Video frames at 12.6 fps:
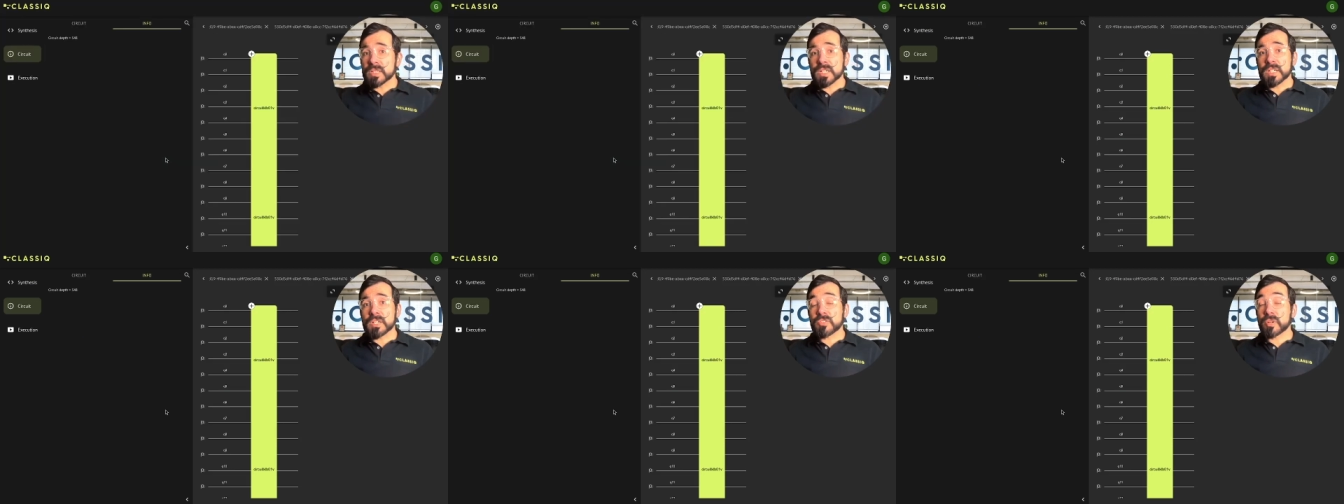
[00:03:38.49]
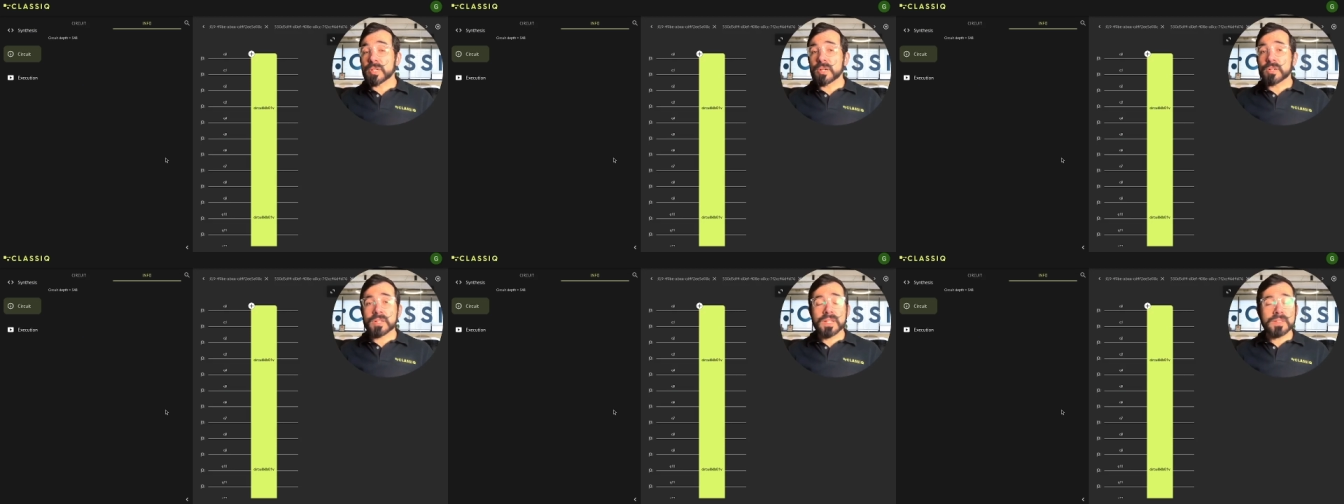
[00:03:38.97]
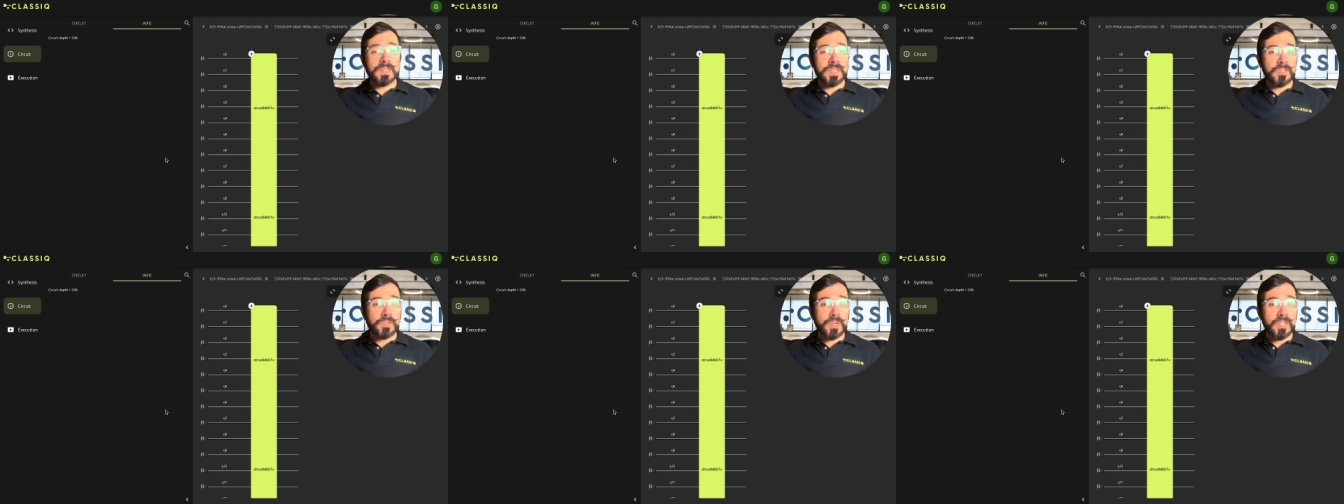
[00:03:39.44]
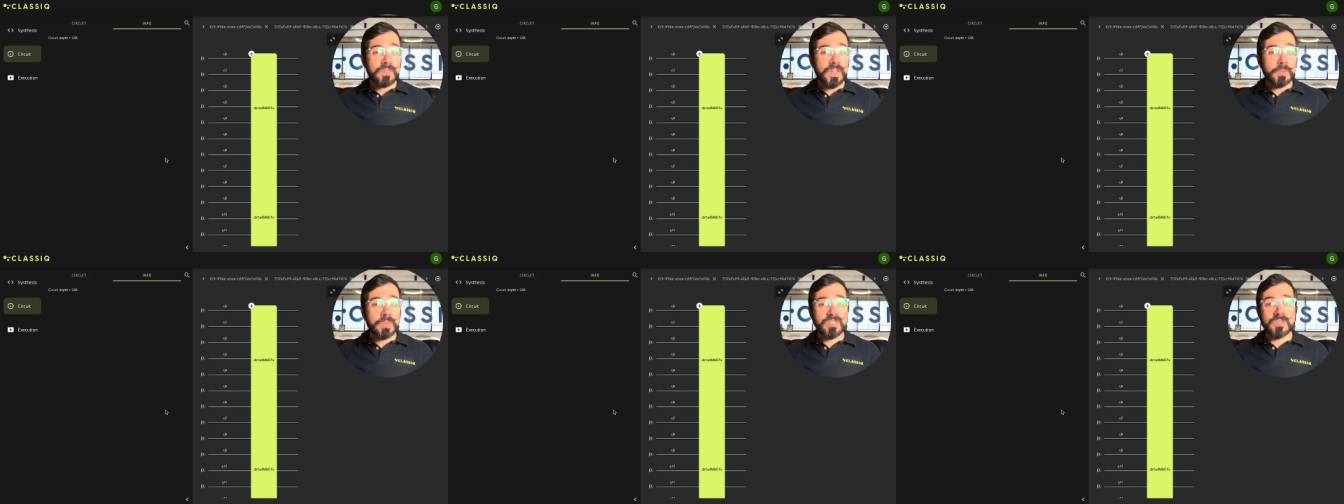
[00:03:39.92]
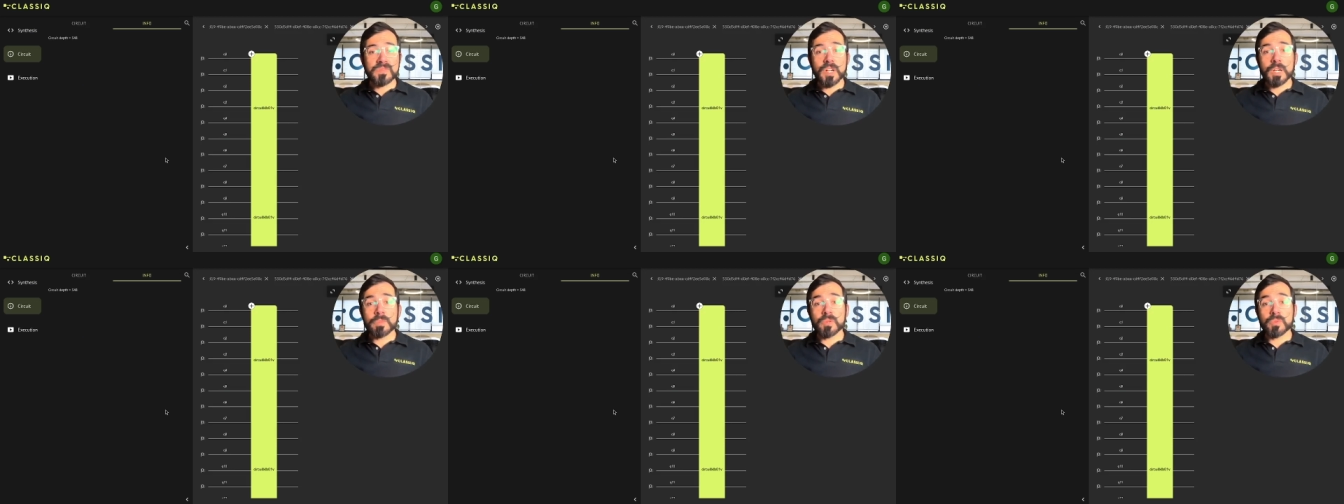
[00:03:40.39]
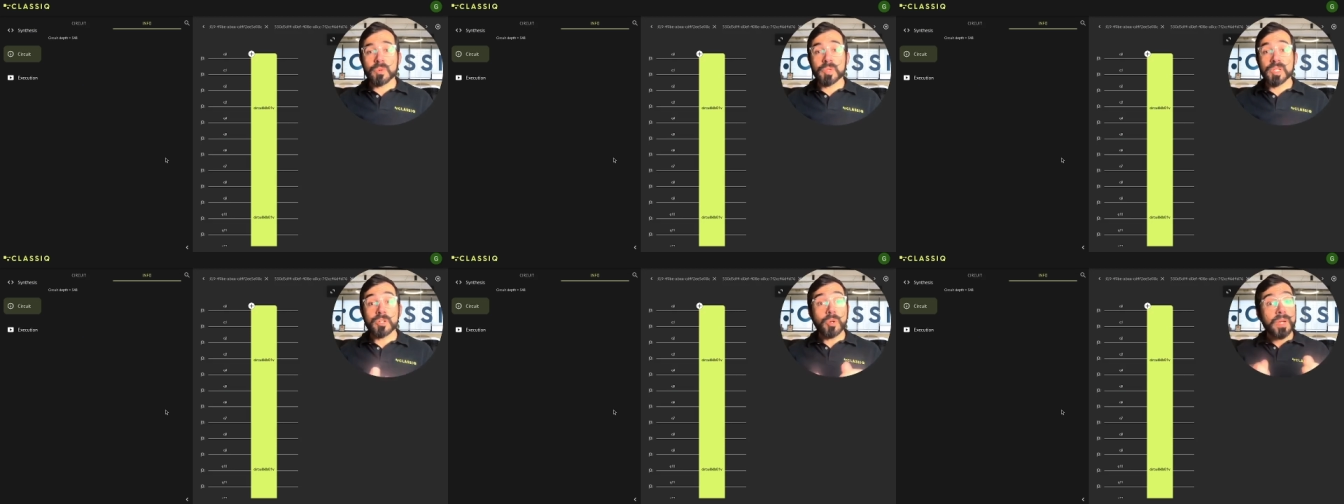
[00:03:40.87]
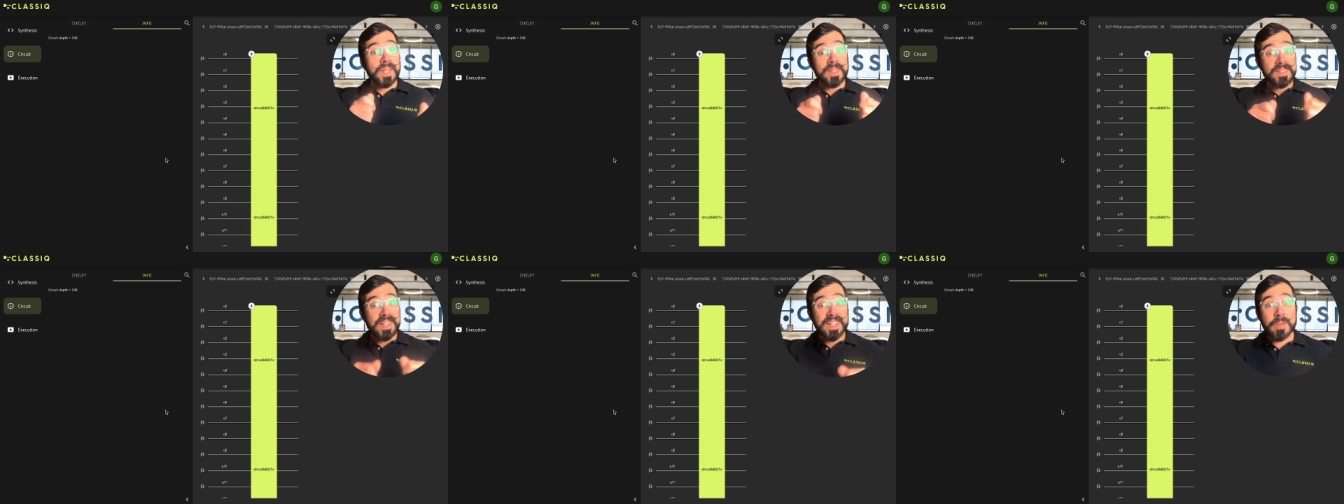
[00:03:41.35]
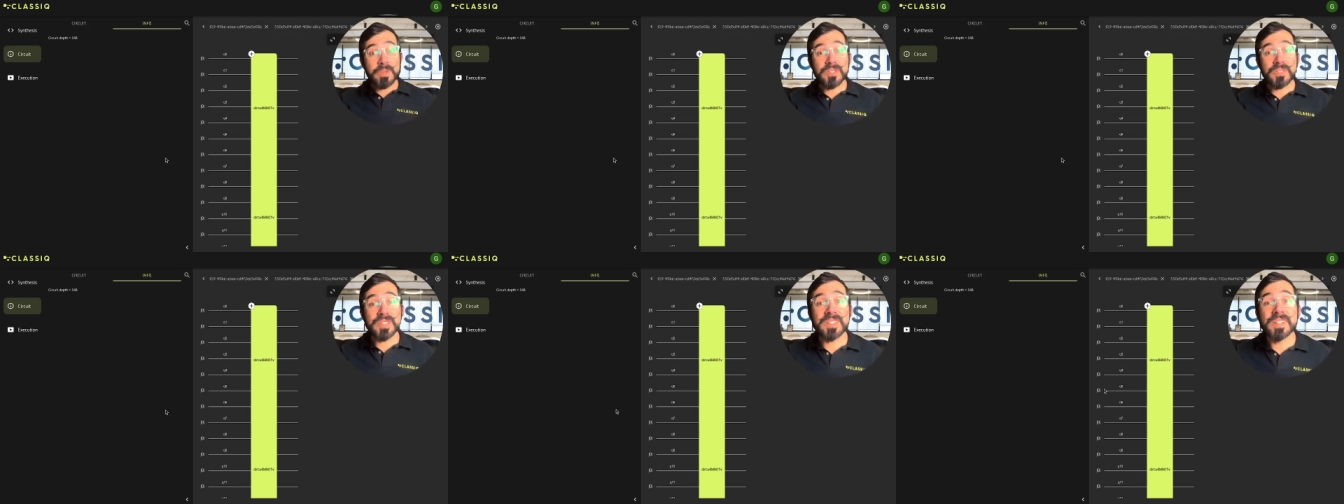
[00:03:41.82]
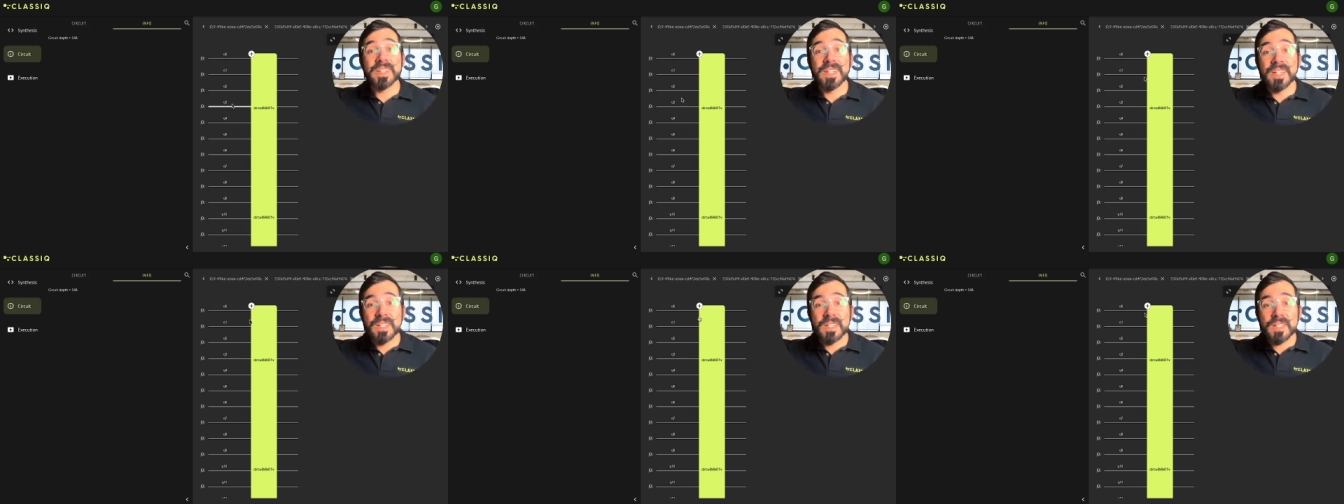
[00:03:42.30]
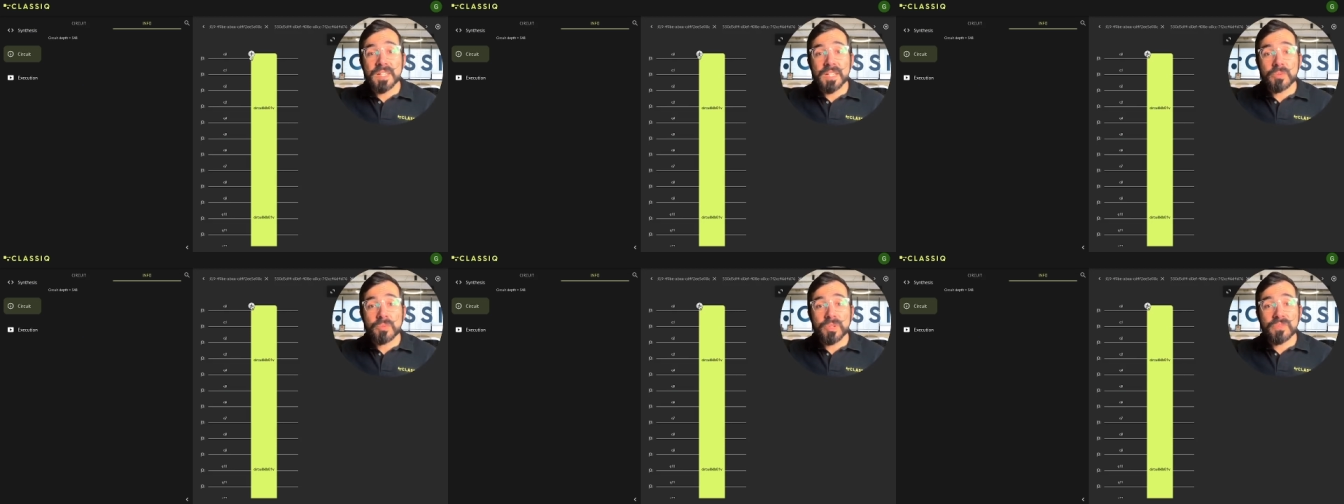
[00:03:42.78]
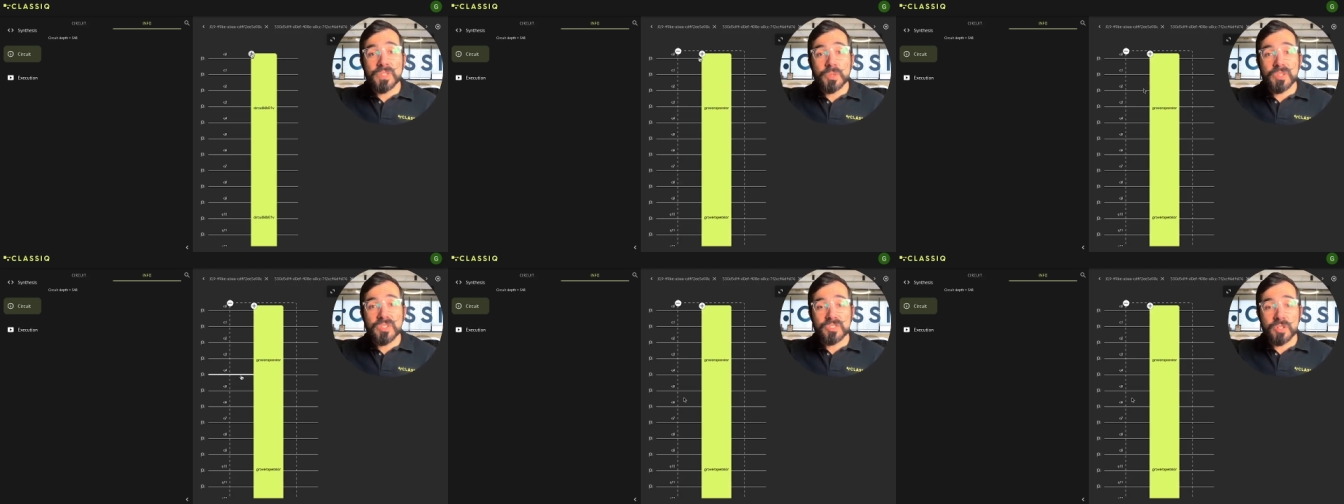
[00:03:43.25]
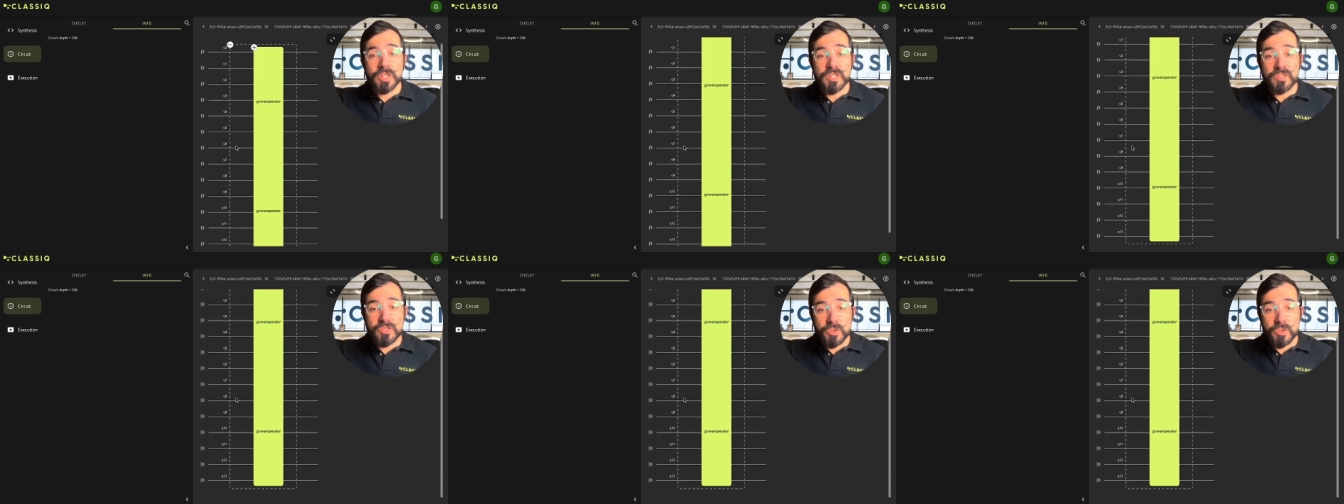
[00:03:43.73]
uh, sorry, our integrated development environment where we can go ahead and dynamically uh, review this circuit.